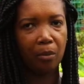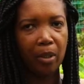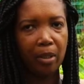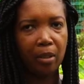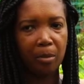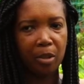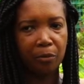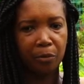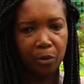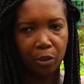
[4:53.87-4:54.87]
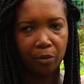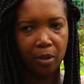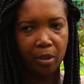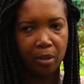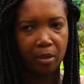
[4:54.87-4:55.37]
when it comes to fruit
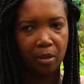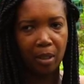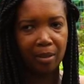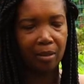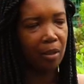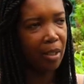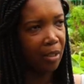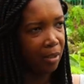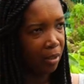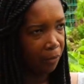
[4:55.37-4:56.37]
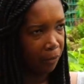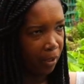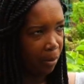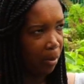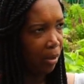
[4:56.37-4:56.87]
trees, as long as it's
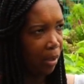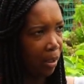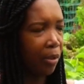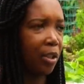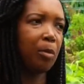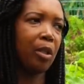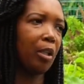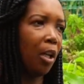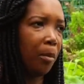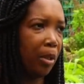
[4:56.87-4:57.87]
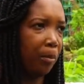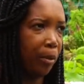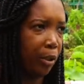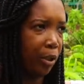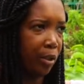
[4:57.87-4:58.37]
available, a customer can come in and
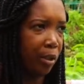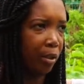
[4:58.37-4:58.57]
purchase it.